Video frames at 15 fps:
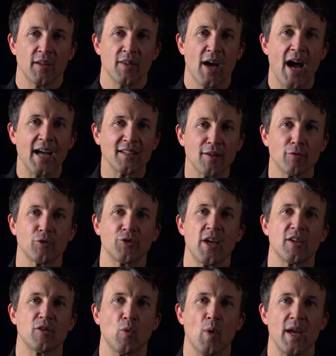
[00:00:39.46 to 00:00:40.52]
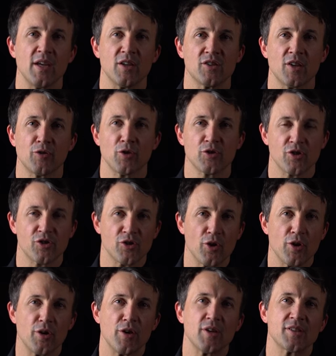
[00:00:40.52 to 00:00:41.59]
The high level takeaway is that there's a
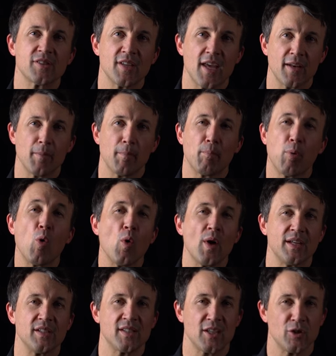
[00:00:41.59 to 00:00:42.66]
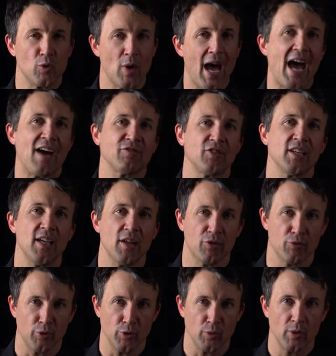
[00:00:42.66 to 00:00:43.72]
certain set points that you have to
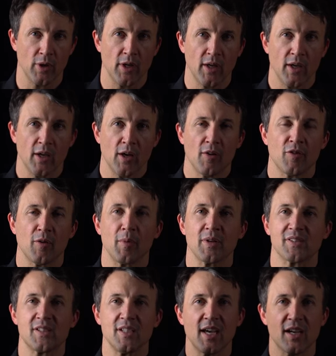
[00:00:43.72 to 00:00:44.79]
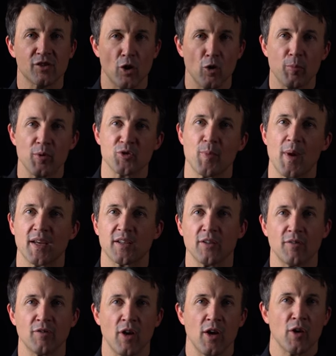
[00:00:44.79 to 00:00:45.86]
get through. From a CXO
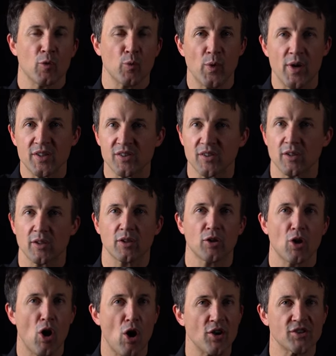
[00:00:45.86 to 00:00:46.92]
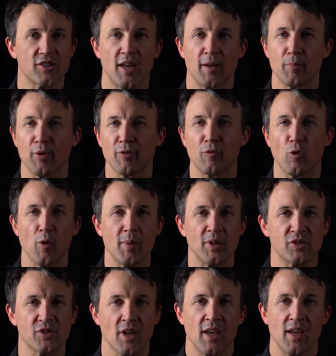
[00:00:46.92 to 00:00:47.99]
perspective, risk, cost, and
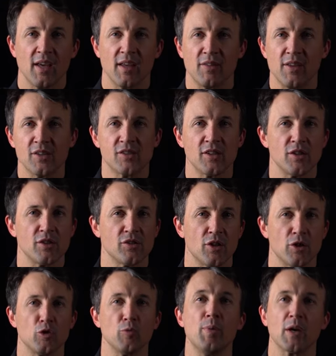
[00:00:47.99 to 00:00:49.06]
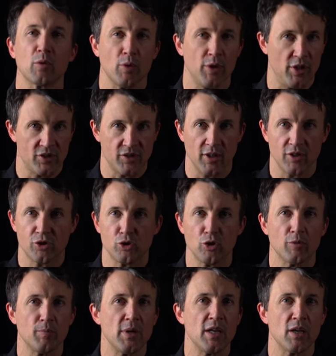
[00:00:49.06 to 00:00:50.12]
performance, this is ubiquitous. This
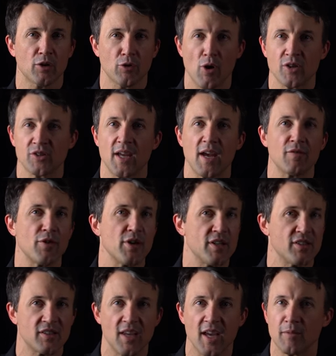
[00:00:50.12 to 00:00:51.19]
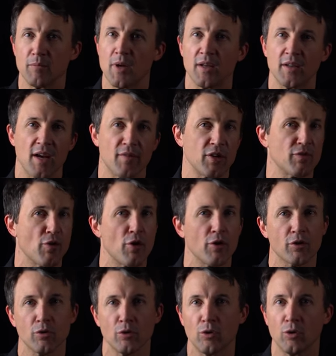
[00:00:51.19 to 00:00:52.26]
should be across every segment, every
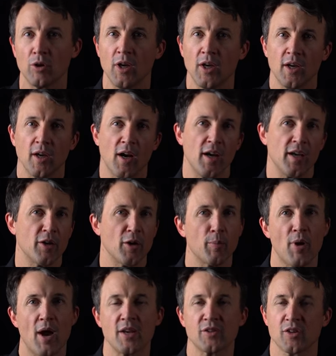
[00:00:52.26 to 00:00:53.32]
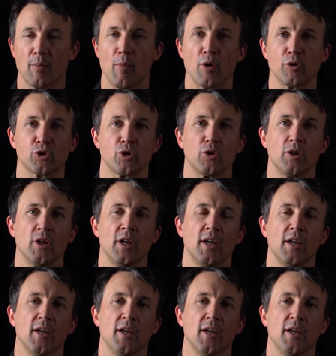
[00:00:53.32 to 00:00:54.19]
vertical, uh, enterprise, commercial.